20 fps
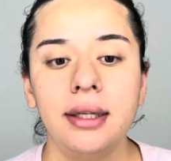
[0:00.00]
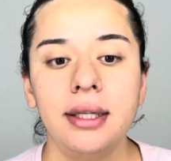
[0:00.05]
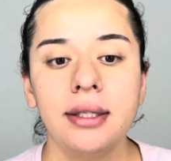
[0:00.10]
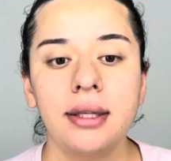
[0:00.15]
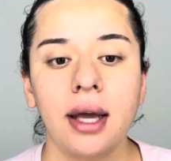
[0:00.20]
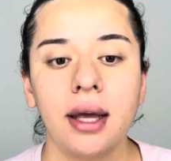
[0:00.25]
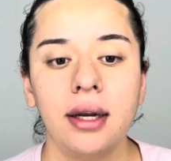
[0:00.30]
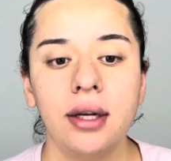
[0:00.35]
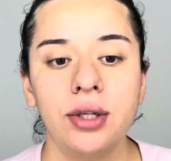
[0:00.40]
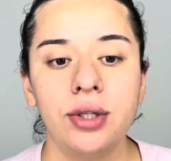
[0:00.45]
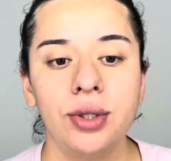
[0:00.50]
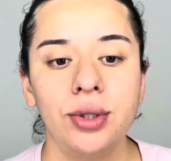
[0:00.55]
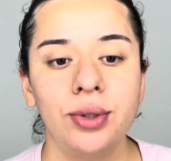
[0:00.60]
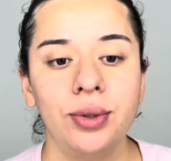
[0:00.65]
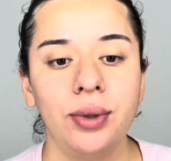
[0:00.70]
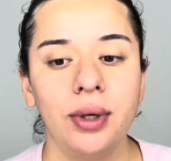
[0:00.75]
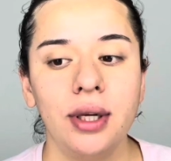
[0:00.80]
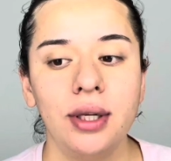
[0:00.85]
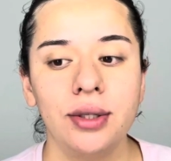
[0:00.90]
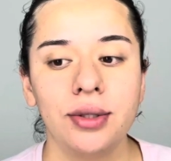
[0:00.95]
decided to do
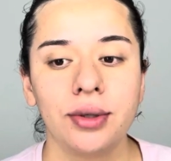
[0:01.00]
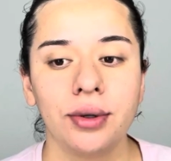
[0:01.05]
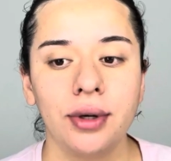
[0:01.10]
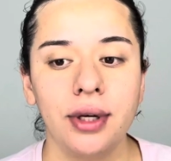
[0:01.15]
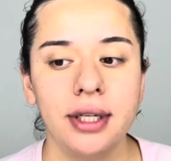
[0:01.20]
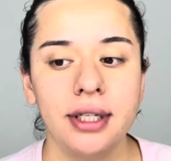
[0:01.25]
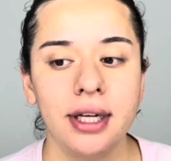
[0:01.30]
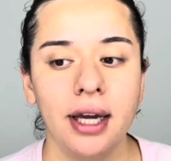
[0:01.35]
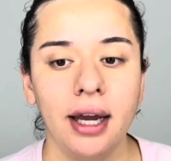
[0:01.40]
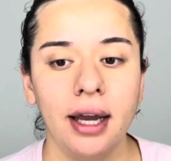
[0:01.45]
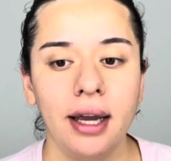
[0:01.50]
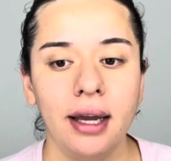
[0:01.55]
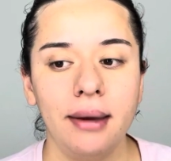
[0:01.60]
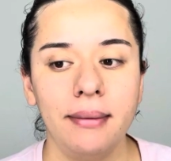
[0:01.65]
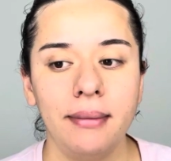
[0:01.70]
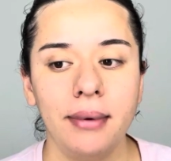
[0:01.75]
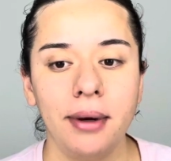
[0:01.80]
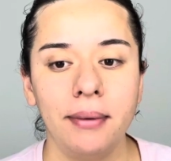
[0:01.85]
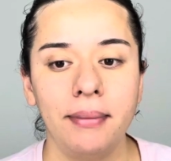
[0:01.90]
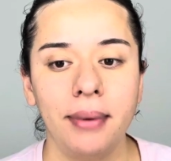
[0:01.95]
a story
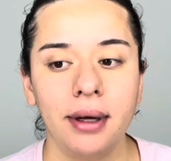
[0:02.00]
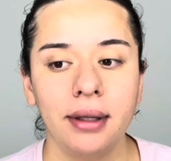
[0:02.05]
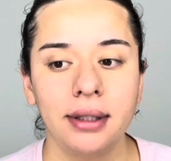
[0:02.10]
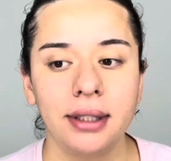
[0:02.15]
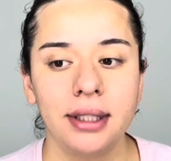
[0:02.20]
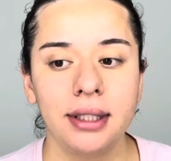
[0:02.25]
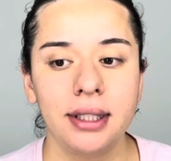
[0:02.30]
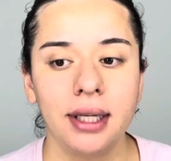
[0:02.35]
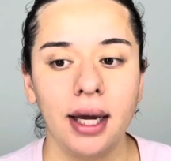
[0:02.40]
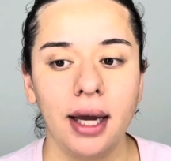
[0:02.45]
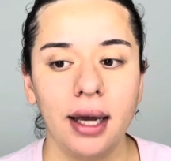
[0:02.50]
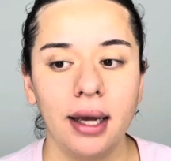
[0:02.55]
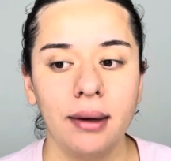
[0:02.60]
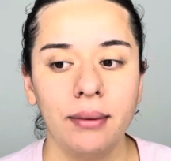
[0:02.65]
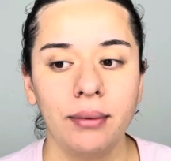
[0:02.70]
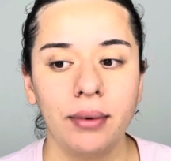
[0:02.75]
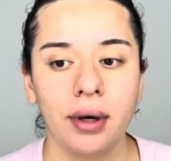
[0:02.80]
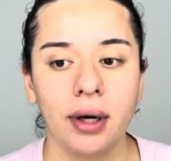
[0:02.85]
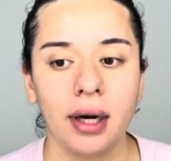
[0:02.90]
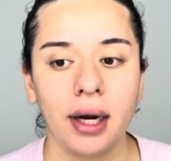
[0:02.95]
time about the
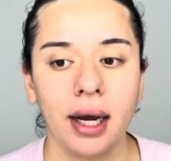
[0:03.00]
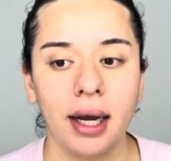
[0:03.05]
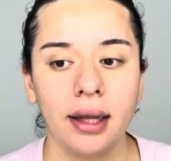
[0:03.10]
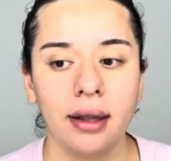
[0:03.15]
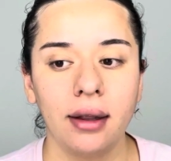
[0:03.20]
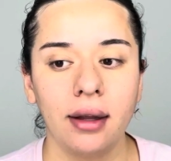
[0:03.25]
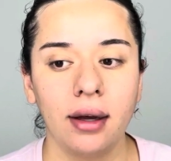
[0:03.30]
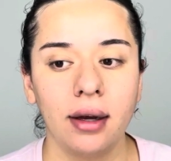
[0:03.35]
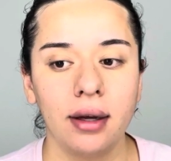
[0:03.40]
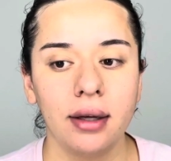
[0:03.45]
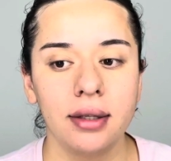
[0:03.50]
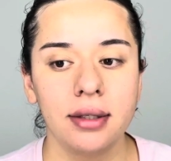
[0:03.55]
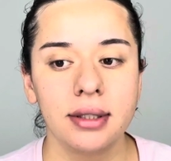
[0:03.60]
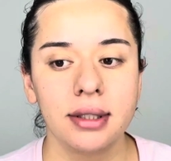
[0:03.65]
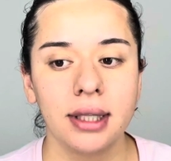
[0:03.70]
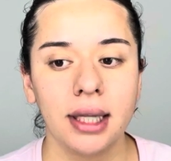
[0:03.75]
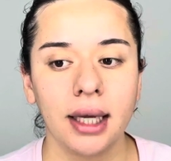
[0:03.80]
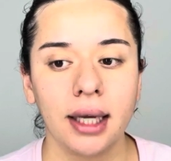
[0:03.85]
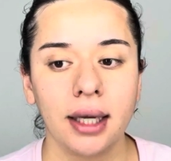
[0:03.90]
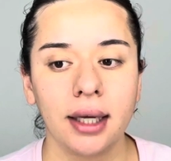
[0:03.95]
time where I lost
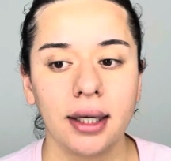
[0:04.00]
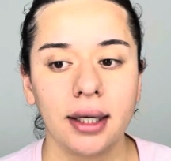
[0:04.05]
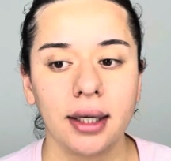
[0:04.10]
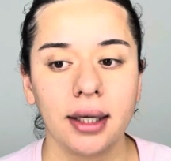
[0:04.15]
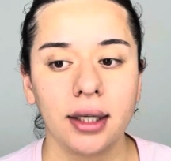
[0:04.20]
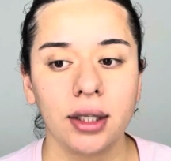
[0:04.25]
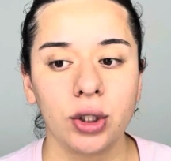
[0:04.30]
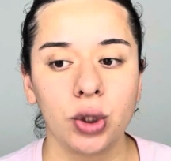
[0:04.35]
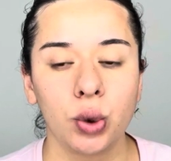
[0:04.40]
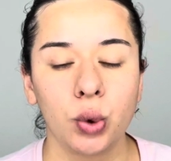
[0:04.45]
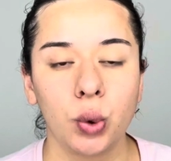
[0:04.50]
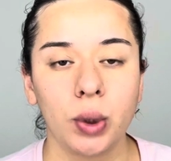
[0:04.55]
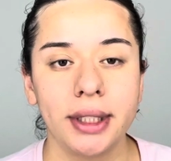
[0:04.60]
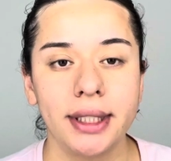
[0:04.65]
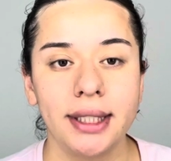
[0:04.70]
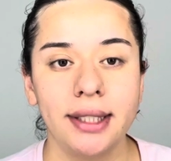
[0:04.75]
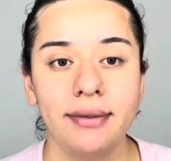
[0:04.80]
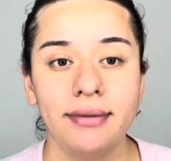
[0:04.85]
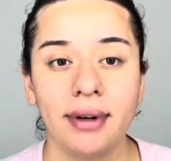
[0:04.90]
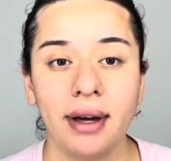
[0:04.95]
like
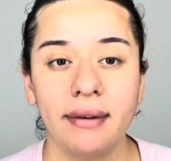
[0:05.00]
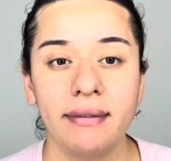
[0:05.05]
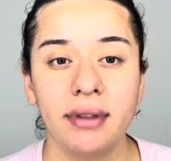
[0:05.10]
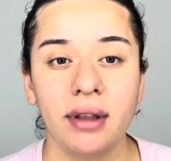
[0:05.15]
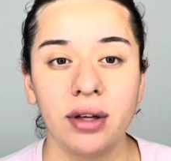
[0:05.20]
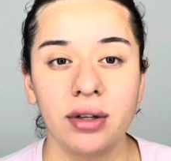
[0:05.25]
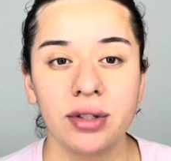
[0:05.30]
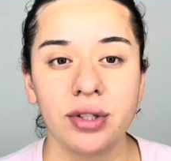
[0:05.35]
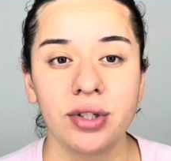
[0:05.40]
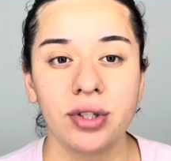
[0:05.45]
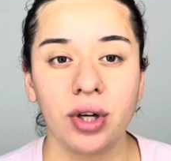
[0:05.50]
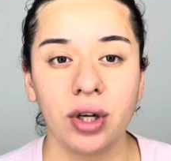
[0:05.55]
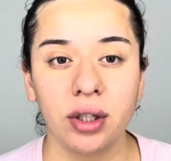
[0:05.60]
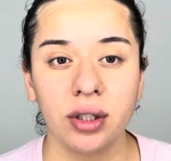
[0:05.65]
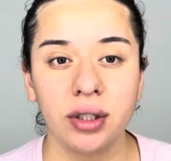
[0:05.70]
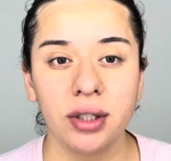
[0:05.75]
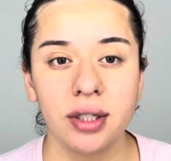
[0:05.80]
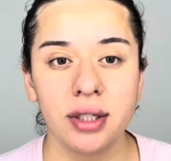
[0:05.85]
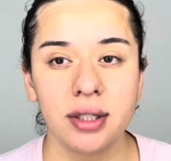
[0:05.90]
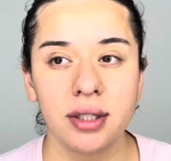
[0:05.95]

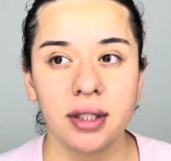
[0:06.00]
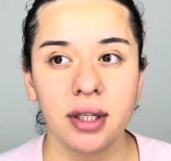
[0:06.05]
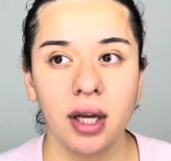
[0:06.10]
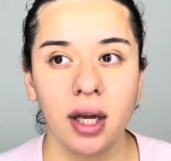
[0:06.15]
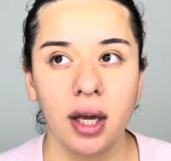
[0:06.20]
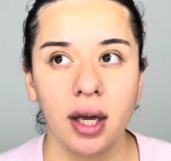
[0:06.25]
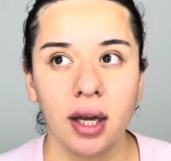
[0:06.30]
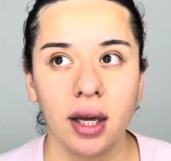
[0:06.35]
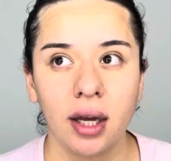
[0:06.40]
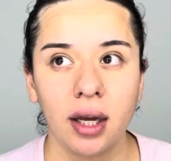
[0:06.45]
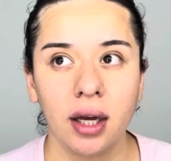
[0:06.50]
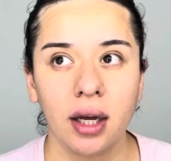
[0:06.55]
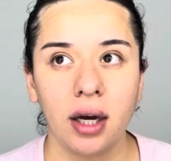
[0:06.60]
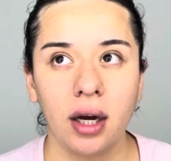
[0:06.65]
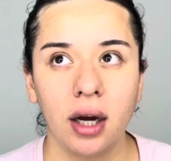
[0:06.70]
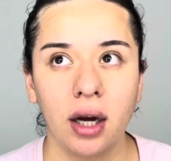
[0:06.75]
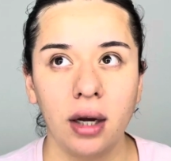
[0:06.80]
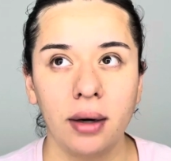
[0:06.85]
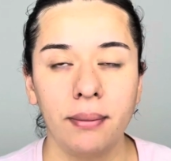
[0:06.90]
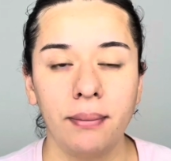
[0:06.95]
$25,000
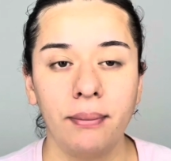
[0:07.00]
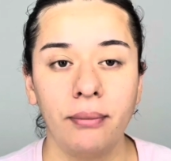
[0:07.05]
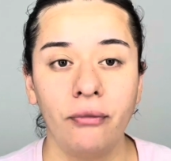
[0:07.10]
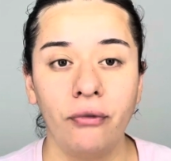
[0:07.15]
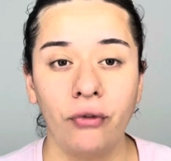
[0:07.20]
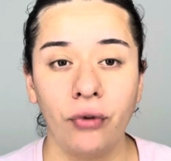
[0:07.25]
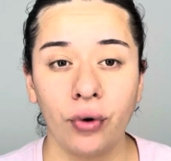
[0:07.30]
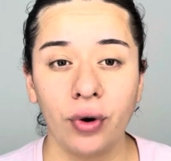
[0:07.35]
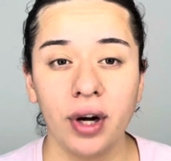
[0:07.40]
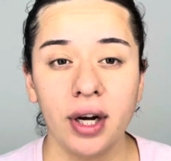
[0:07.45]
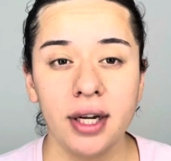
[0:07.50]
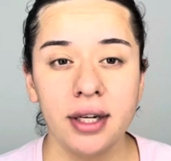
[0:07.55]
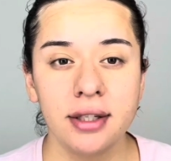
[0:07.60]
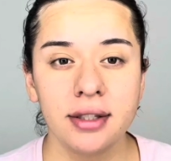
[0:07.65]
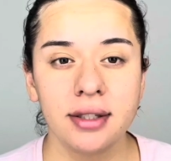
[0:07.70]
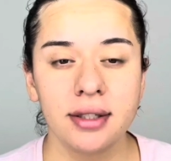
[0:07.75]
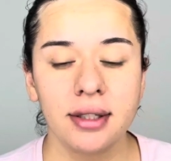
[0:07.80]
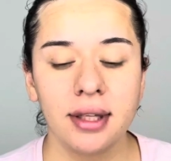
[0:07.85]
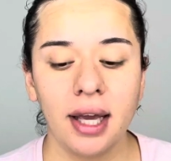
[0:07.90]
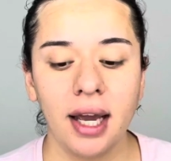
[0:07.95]
on
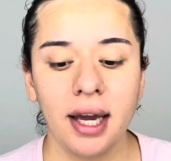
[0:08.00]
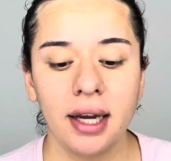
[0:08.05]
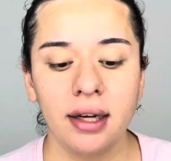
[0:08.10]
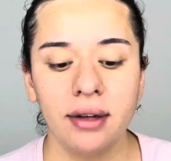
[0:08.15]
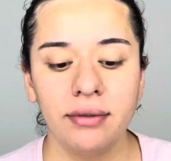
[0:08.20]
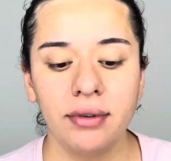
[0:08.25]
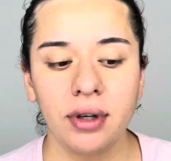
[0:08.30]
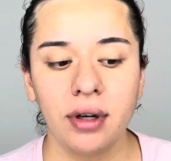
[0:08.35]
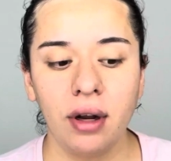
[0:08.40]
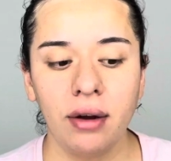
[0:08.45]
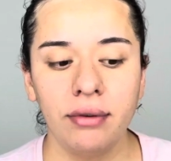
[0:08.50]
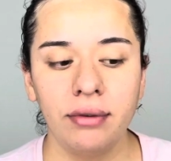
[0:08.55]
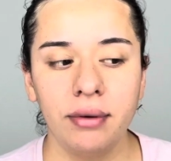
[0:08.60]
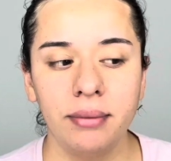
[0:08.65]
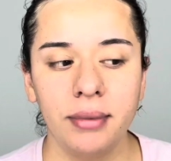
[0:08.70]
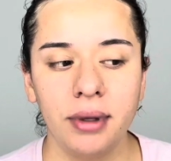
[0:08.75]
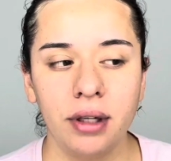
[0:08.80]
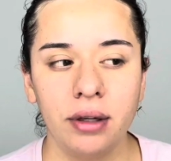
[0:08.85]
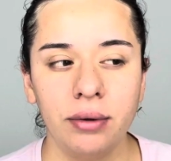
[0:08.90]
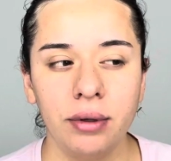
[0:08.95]
forex. And if you're not
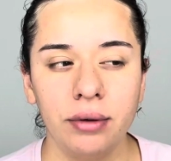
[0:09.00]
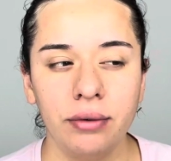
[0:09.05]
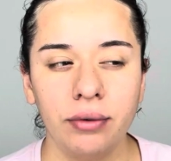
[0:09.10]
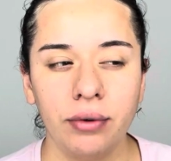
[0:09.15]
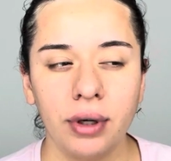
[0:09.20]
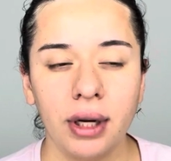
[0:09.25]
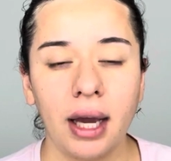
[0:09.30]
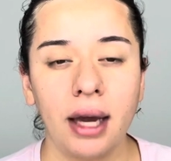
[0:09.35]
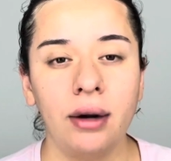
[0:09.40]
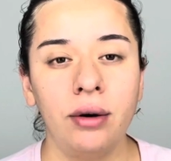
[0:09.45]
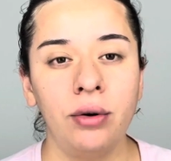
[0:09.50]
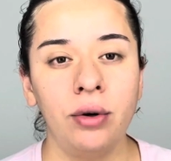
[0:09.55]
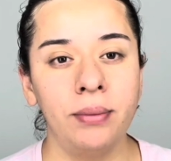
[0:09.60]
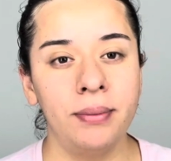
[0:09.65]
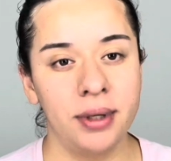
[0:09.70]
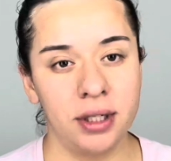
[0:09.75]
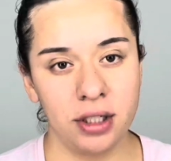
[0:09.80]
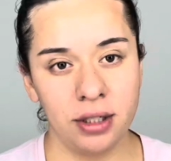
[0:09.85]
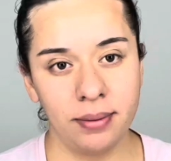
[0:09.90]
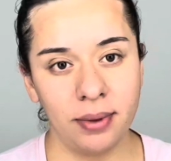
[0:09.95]
familiar with forex, I don't know
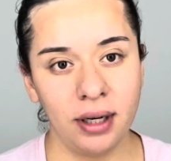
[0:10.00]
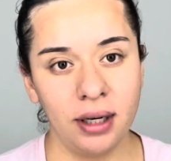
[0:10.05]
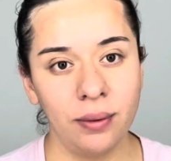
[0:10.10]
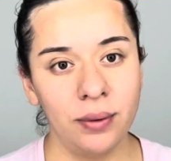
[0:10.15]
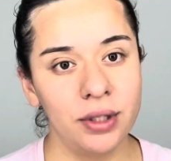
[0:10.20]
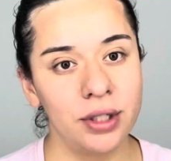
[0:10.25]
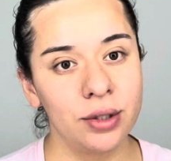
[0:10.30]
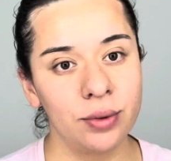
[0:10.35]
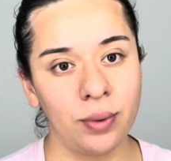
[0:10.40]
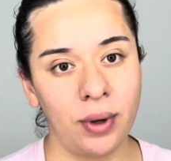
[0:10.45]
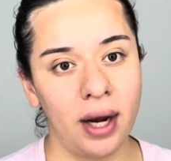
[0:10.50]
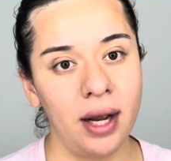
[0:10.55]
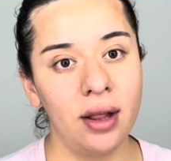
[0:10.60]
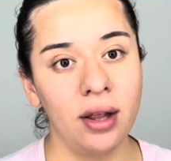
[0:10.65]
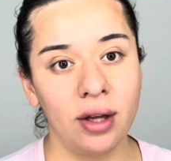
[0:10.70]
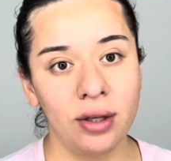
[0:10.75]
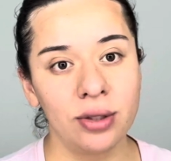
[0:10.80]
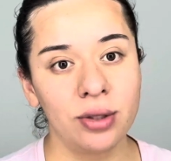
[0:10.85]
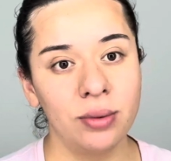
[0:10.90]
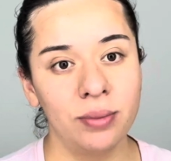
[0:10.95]
much about it, which is why I
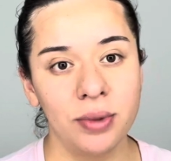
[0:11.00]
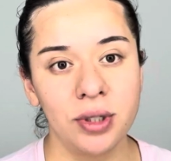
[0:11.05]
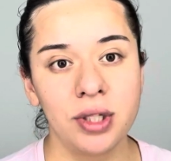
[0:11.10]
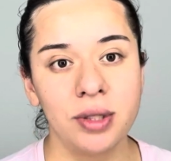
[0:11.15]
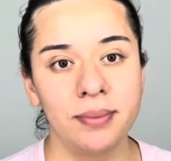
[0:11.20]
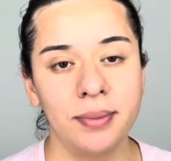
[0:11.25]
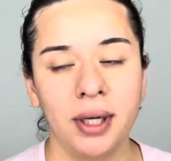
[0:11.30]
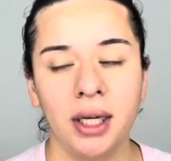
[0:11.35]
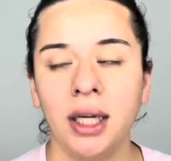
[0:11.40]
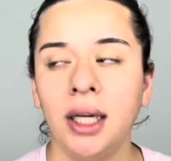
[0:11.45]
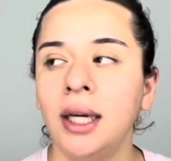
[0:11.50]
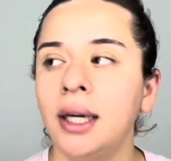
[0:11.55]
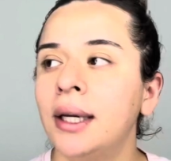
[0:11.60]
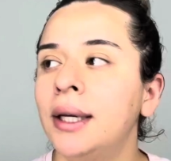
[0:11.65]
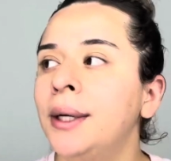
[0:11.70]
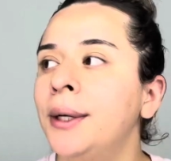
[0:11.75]
lost so much money.